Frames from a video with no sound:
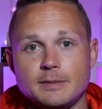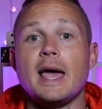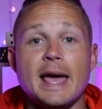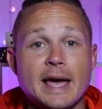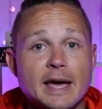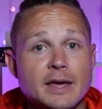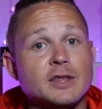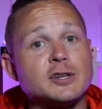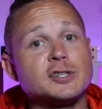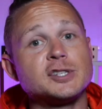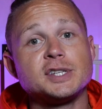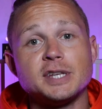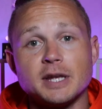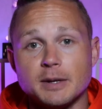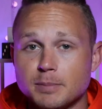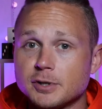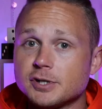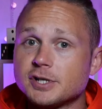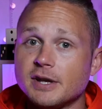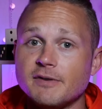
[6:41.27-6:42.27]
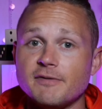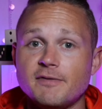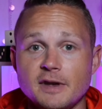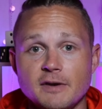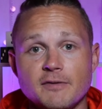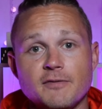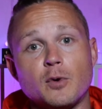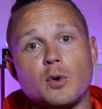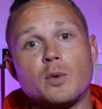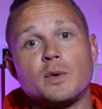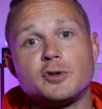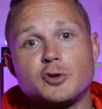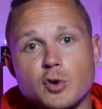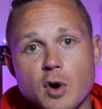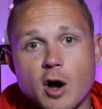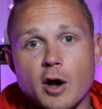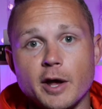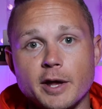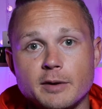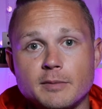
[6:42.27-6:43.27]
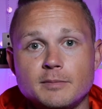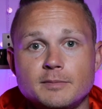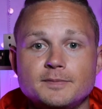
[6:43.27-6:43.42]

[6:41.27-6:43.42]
and there's a 10% fee for withdrawing.